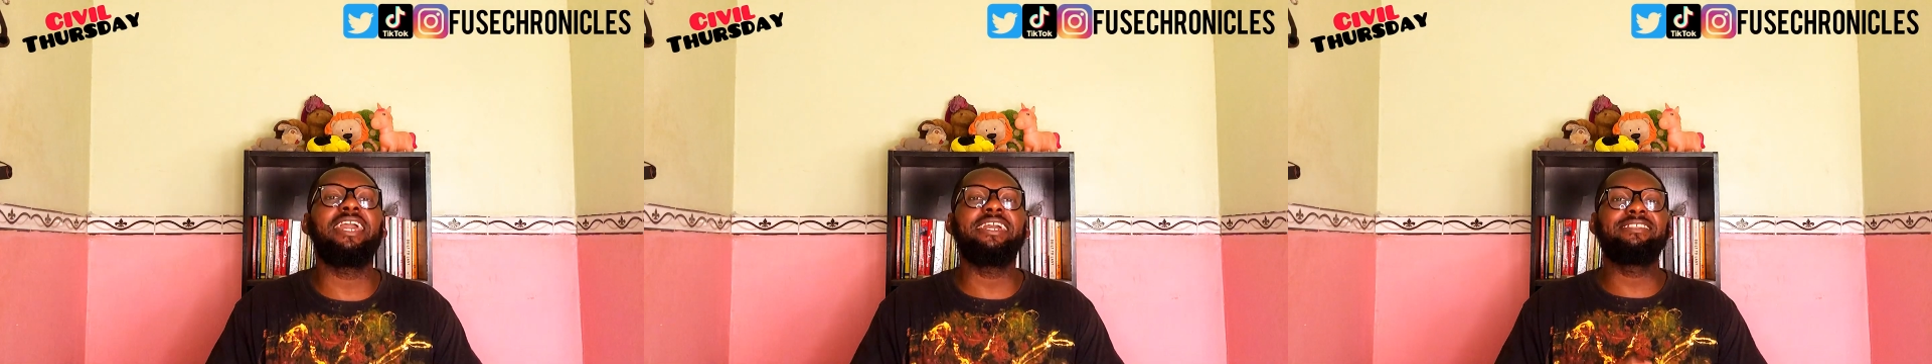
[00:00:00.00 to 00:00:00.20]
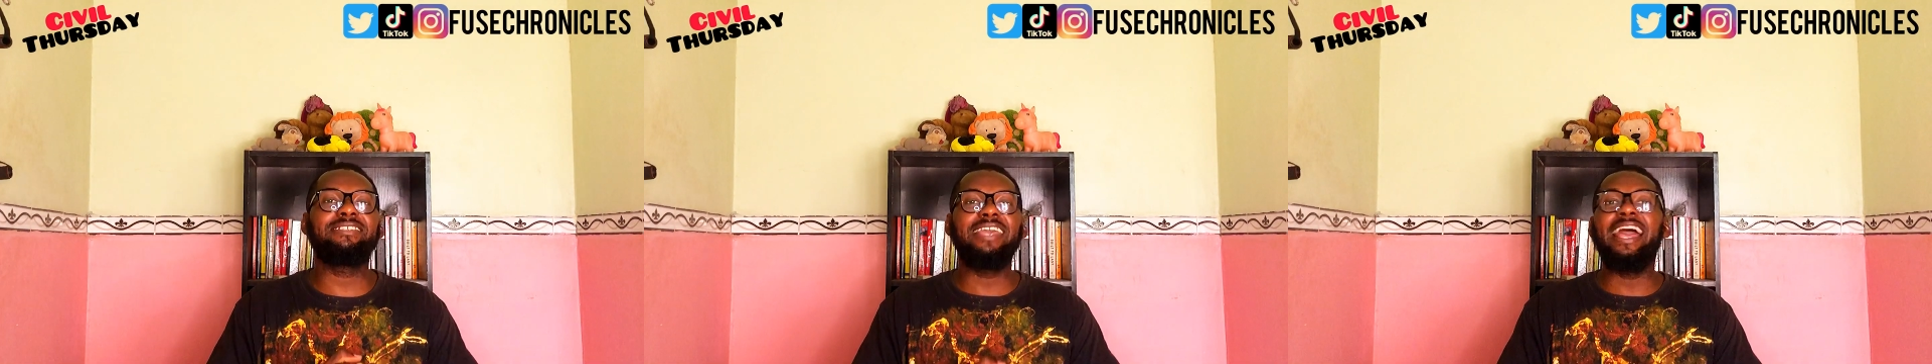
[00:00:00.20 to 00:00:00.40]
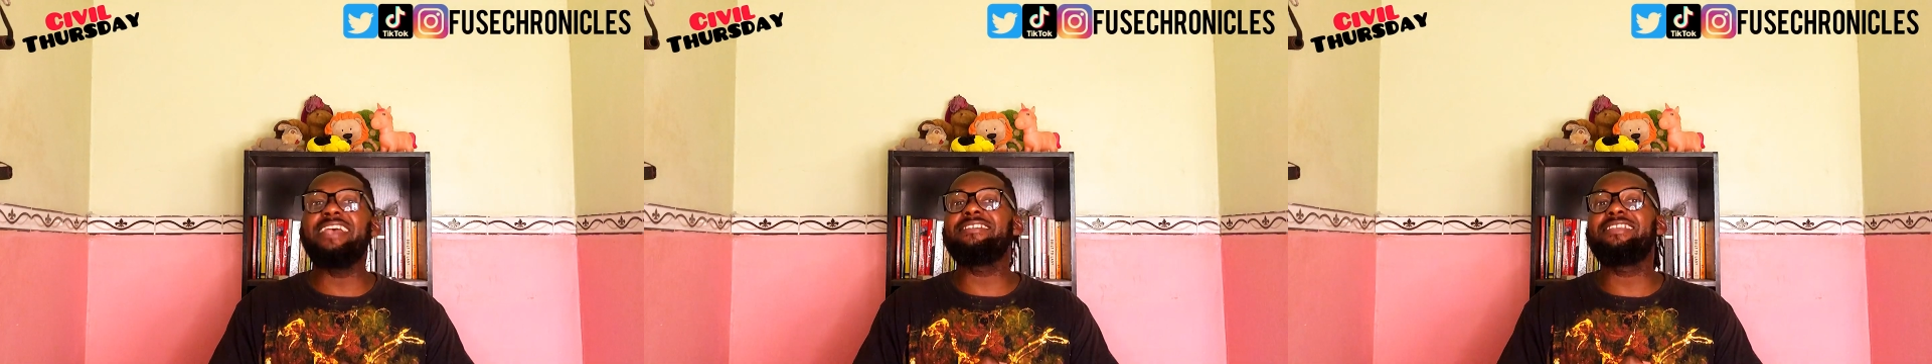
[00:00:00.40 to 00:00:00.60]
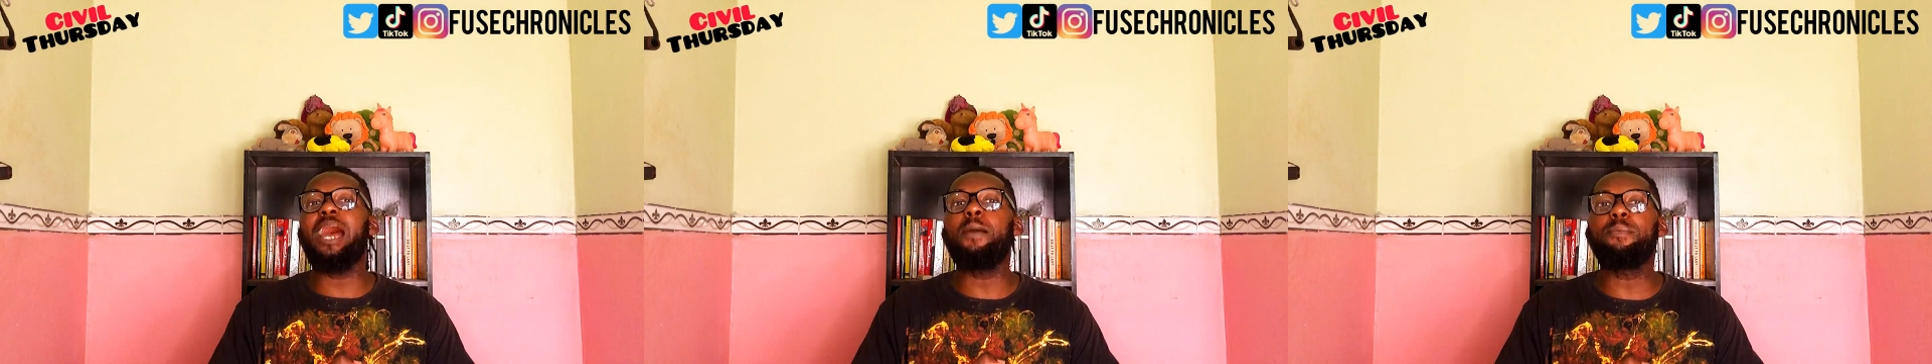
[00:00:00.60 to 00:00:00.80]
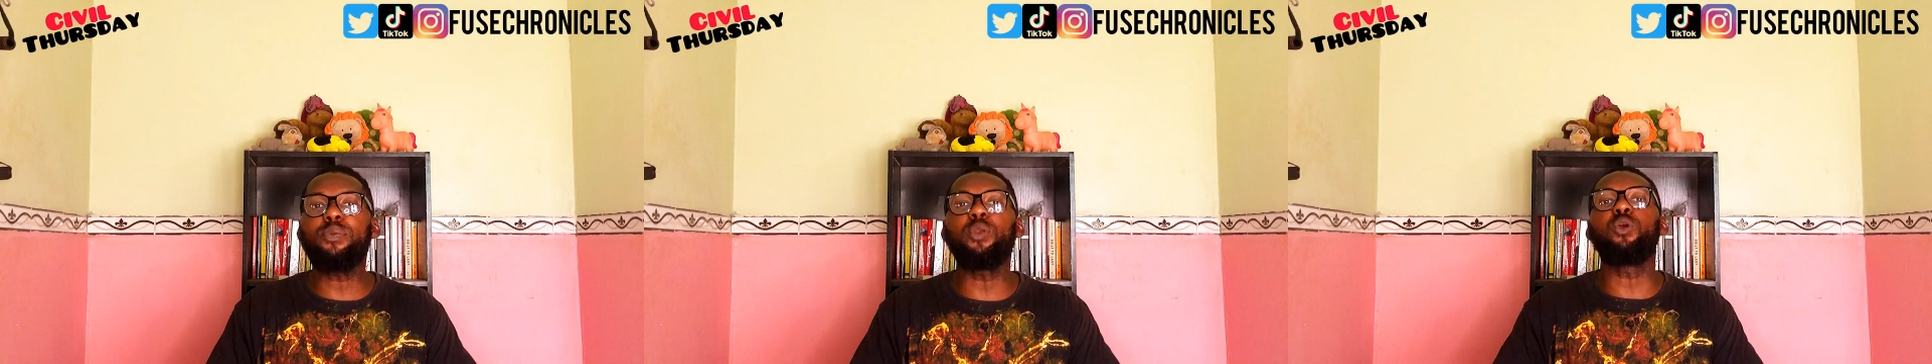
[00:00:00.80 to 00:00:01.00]
a test
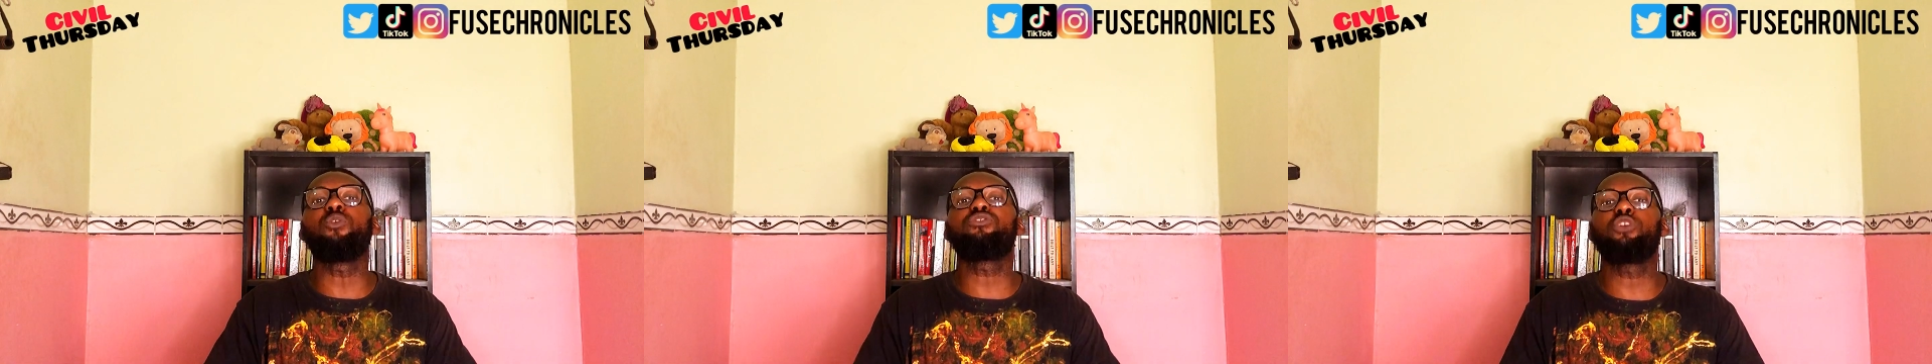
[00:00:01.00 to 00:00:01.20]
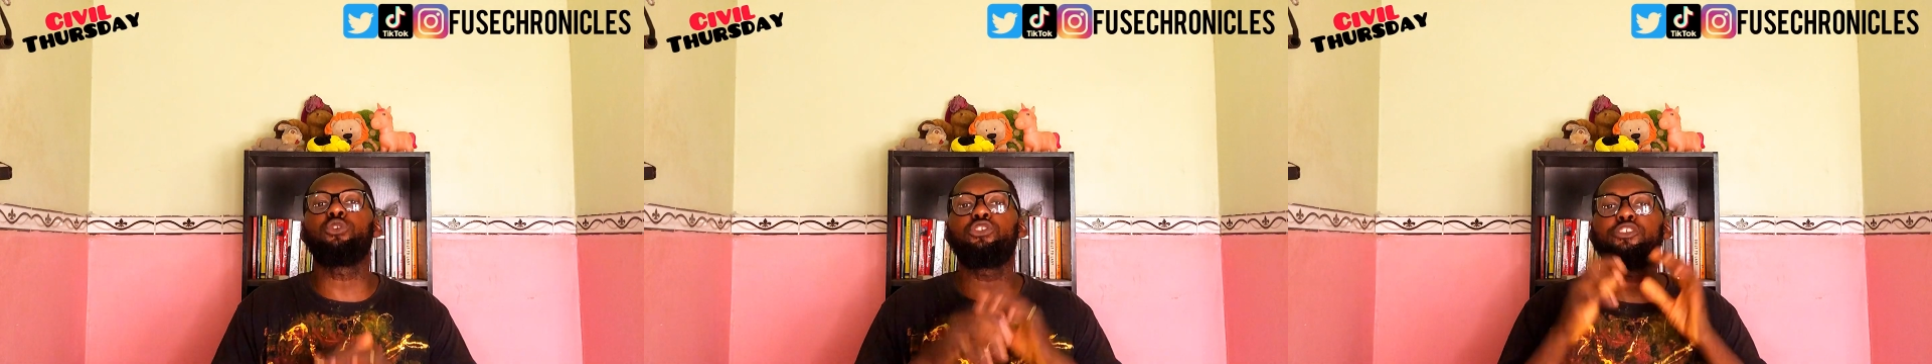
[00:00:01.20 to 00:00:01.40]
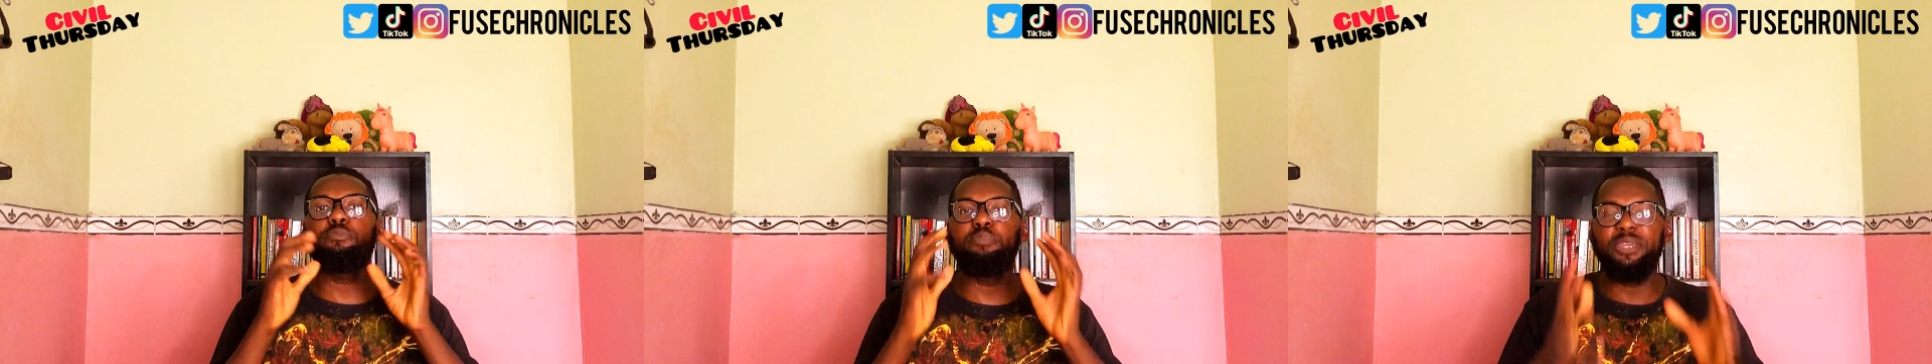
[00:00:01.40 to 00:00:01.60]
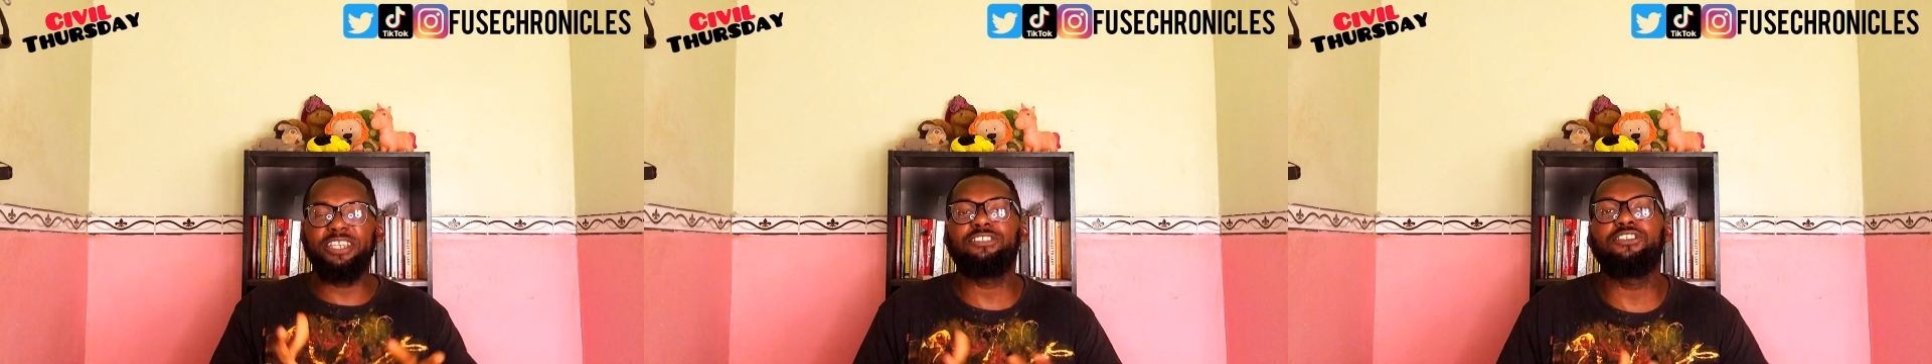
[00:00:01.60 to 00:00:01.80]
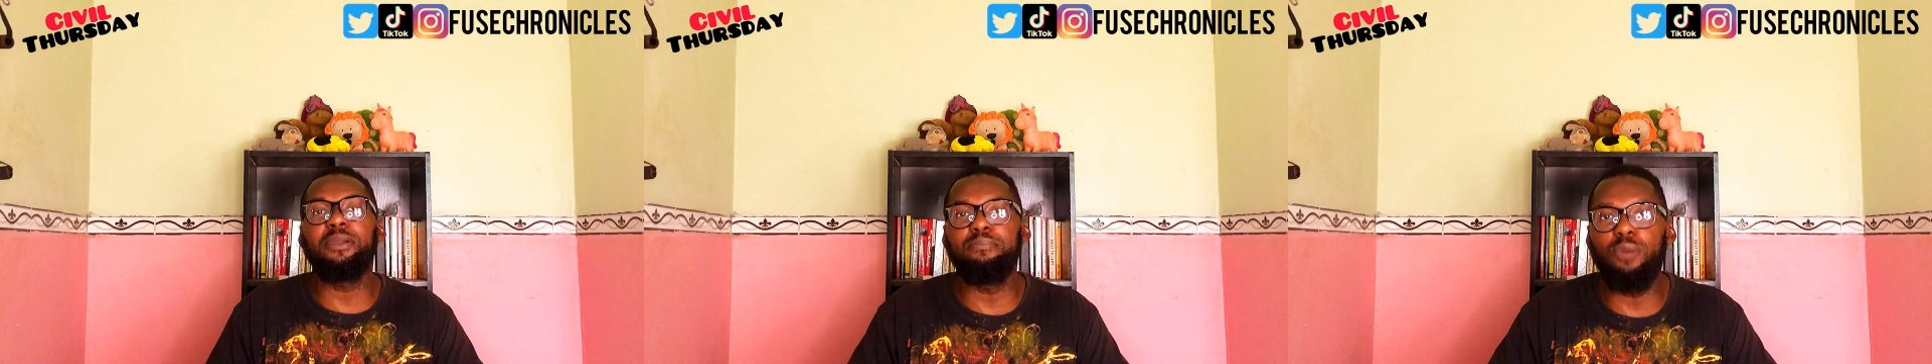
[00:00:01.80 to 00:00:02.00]
that proves who
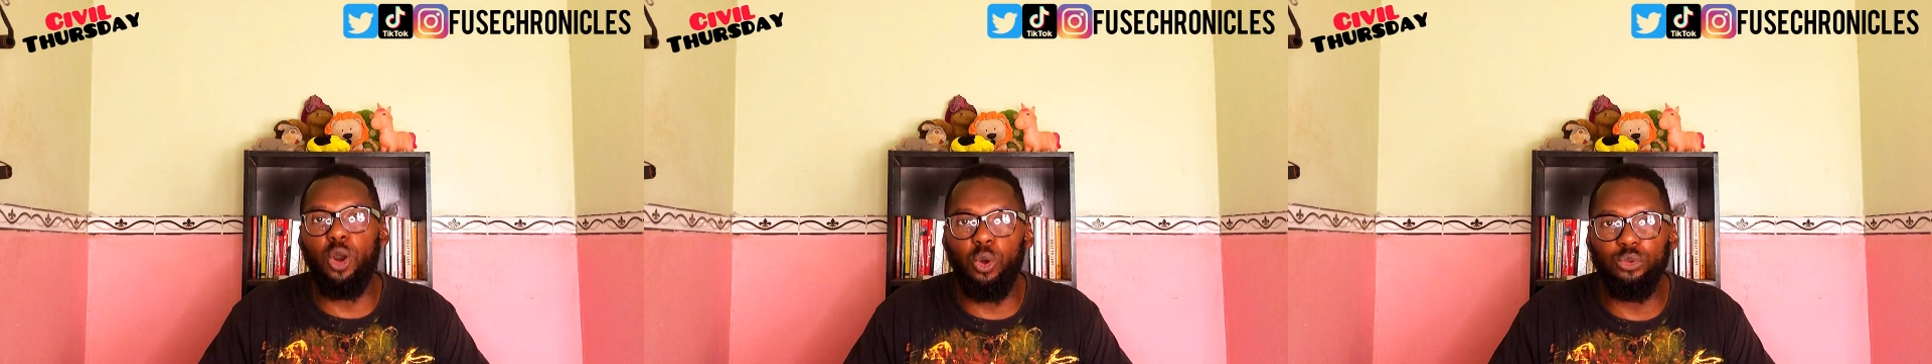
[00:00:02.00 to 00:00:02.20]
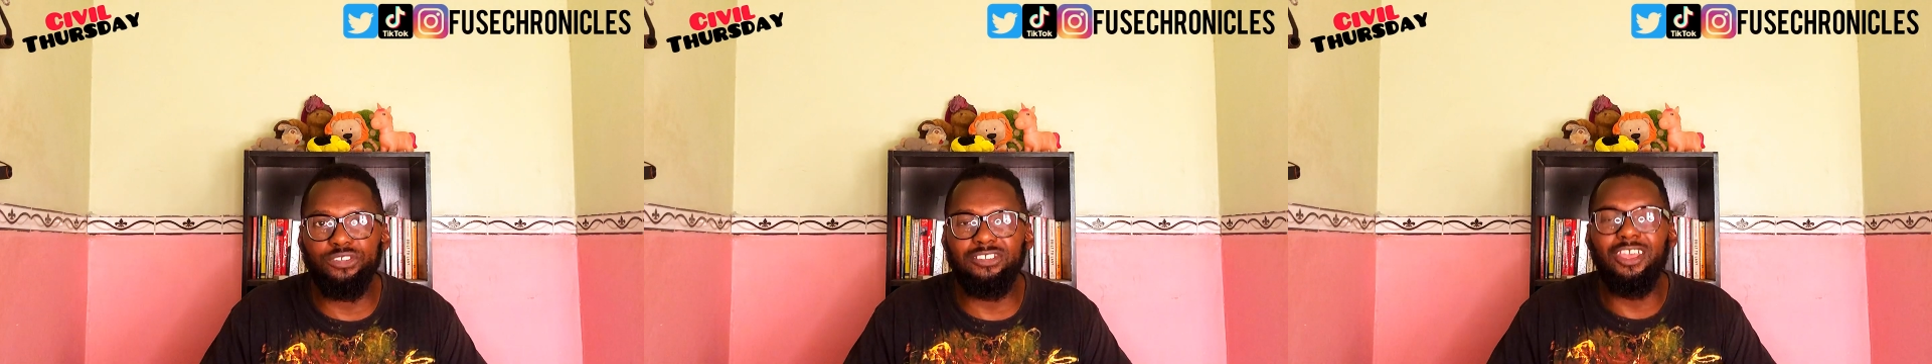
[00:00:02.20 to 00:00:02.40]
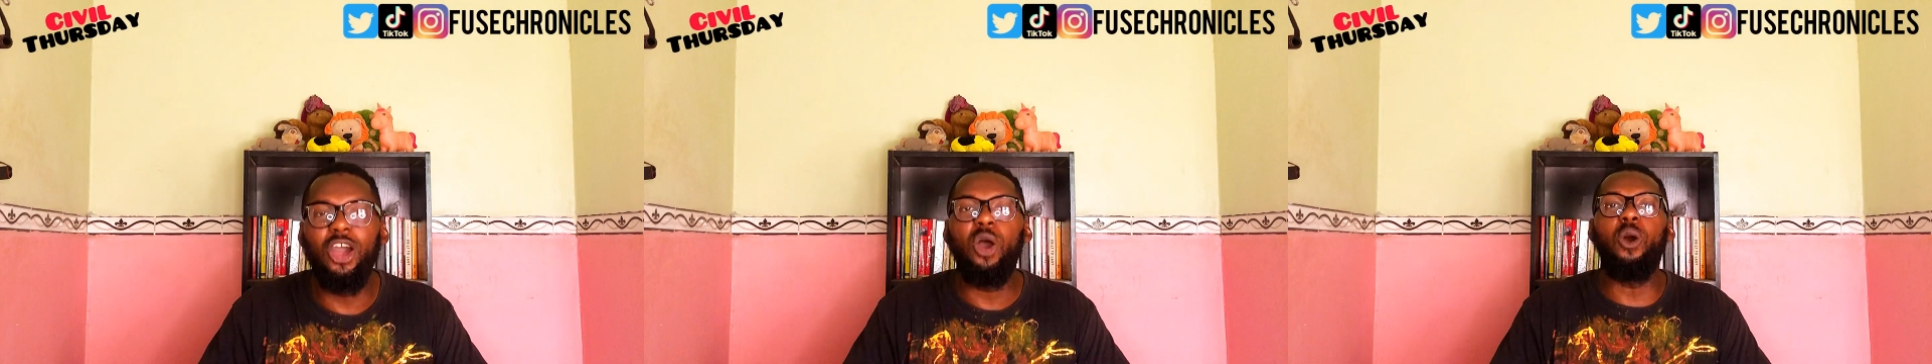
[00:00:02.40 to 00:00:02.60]
speaks the most